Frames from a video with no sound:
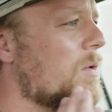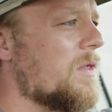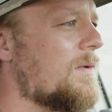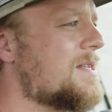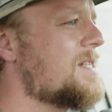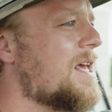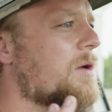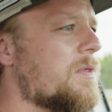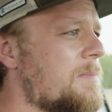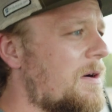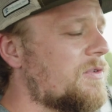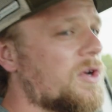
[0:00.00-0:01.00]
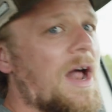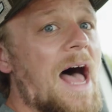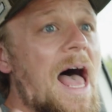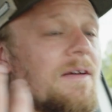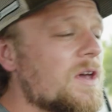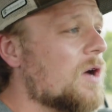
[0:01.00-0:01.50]
with a resonator with muffler.
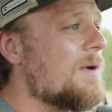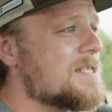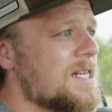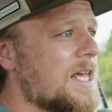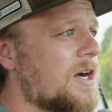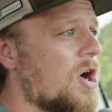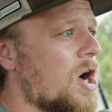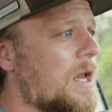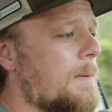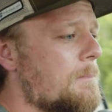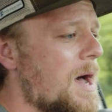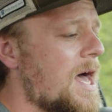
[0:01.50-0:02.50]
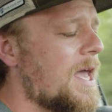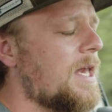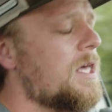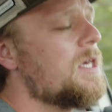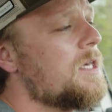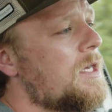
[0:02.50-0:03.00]
I've got a resonator on mine,